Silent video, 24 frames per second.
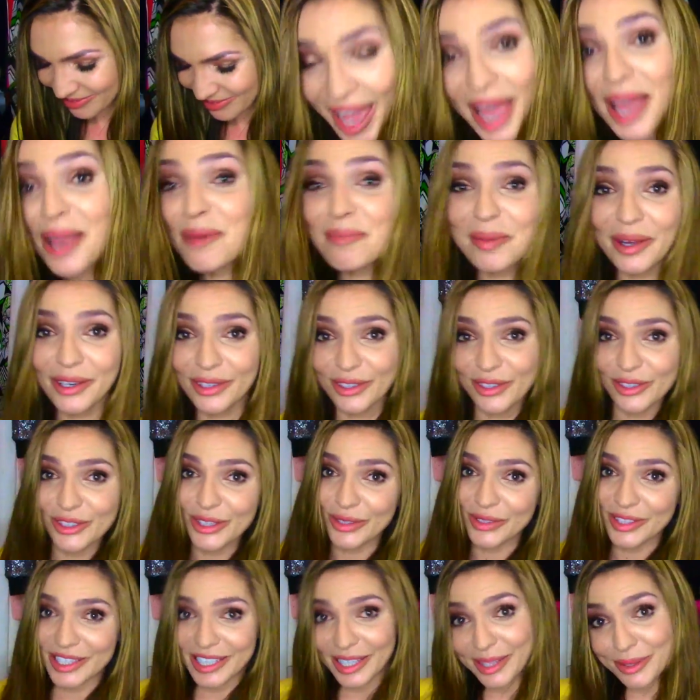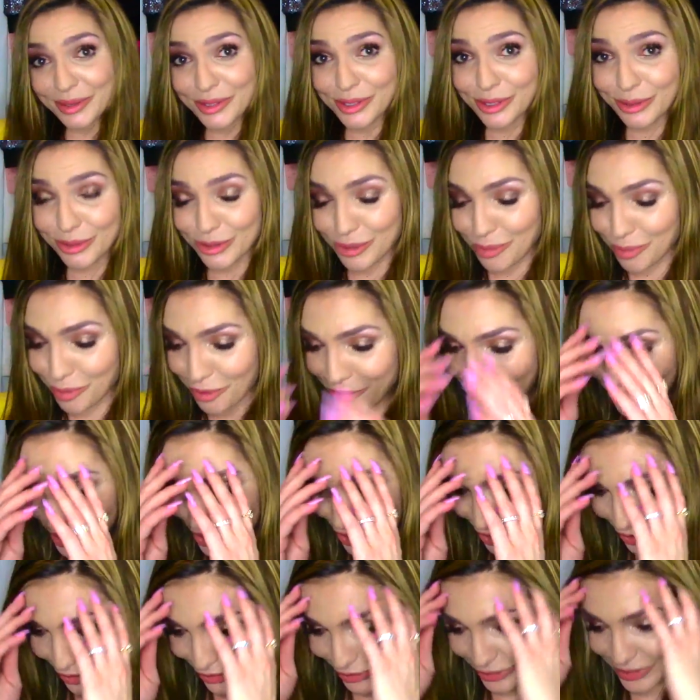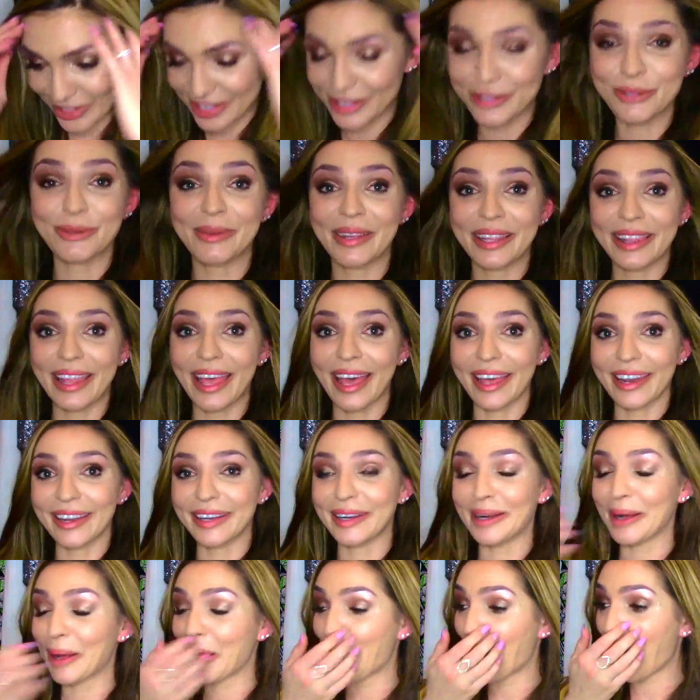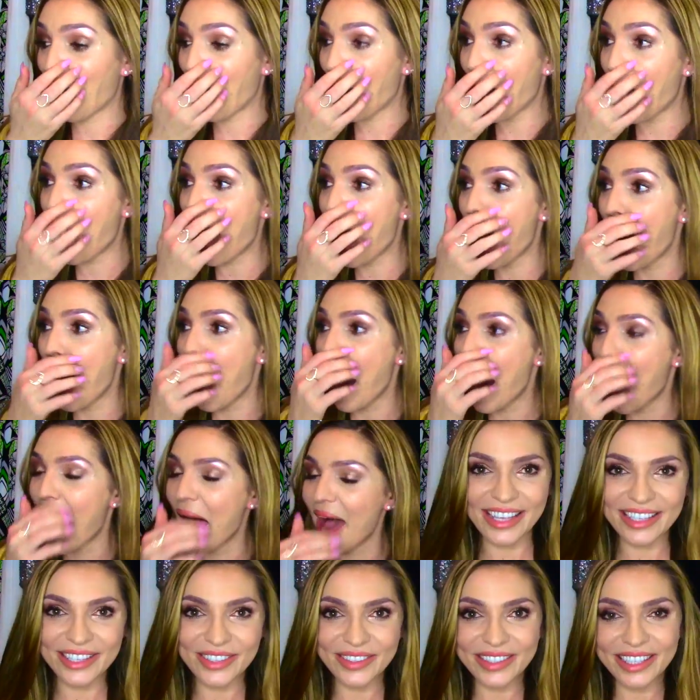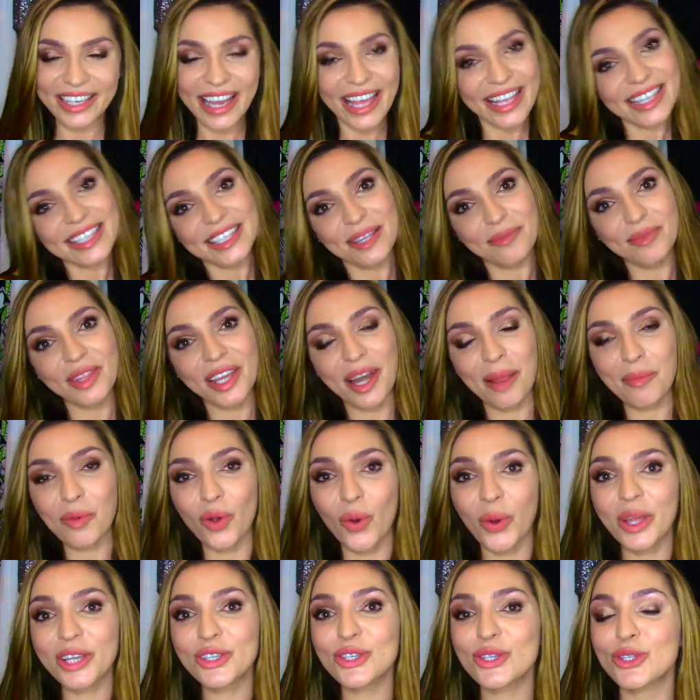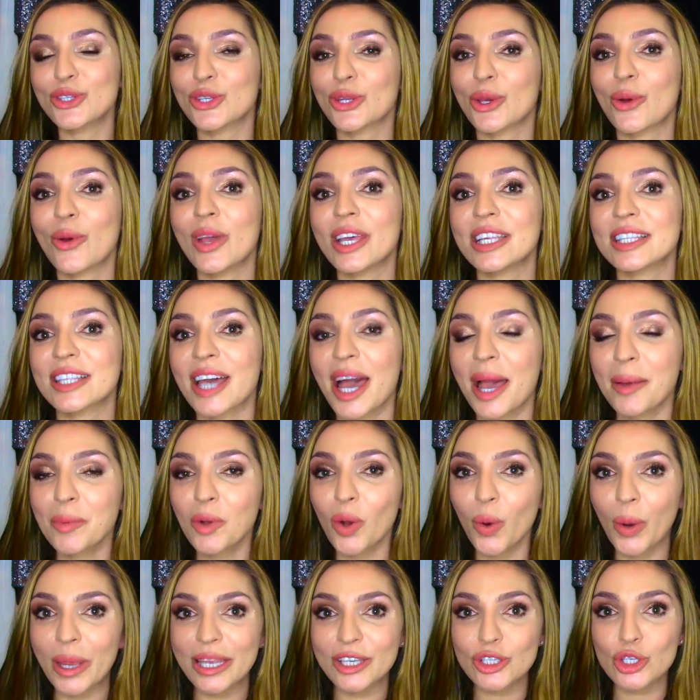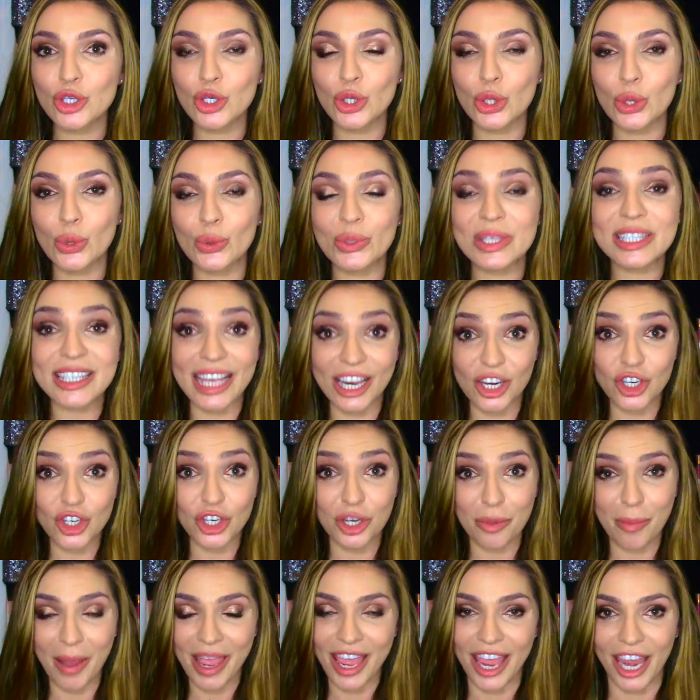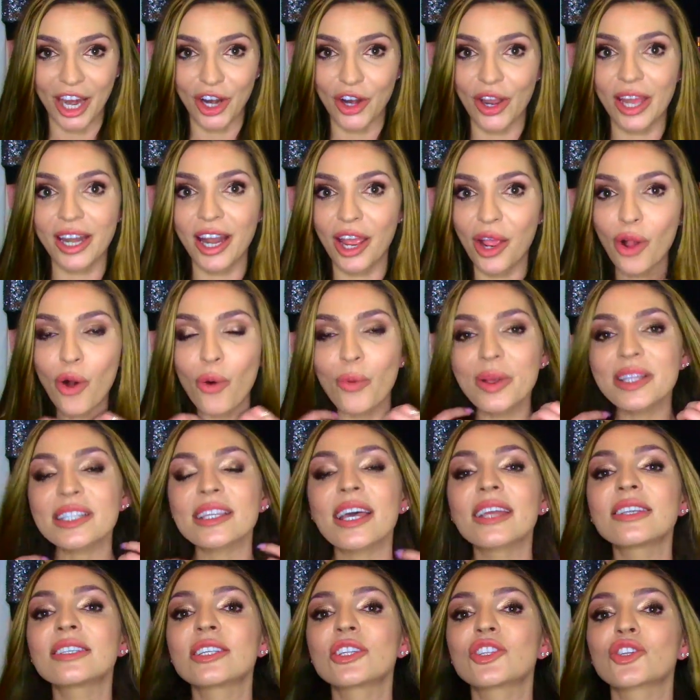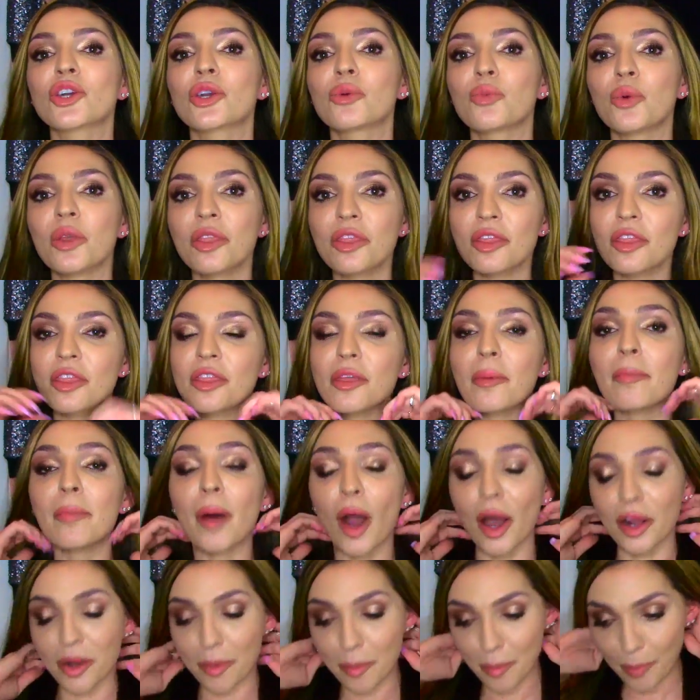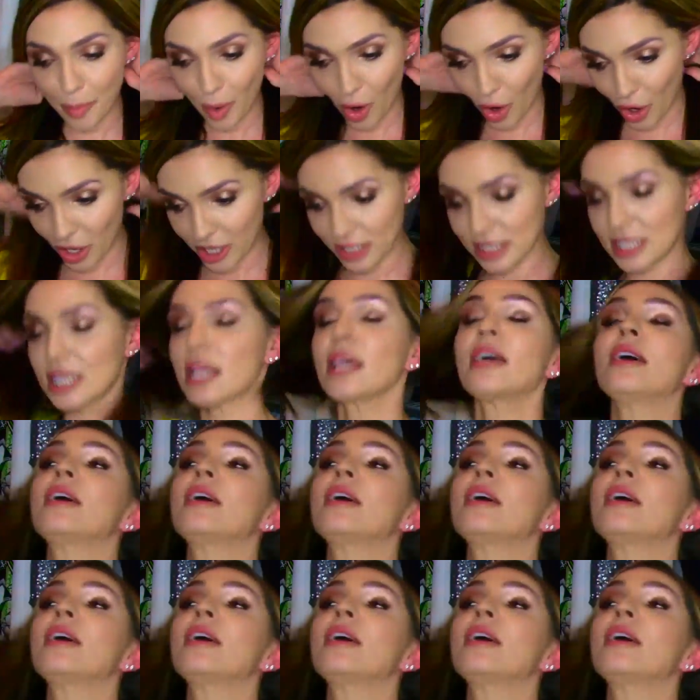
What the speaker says: I bet you don't see those YouTube professionals doing that, huh? So the next step that I'm going to do is I'm going to section my hair, and I always like to start with the bottom part.